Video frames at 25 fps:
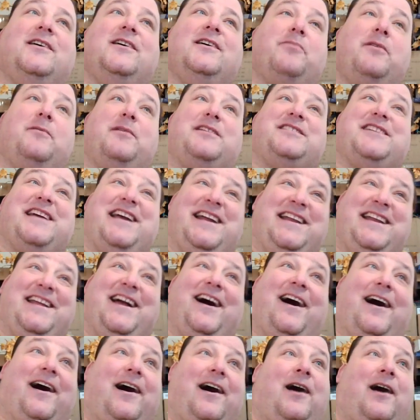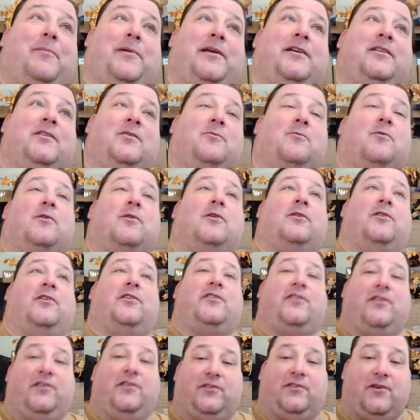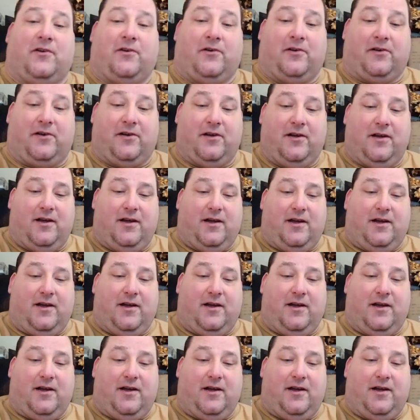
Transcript: pretty much any hobby in the world is concerned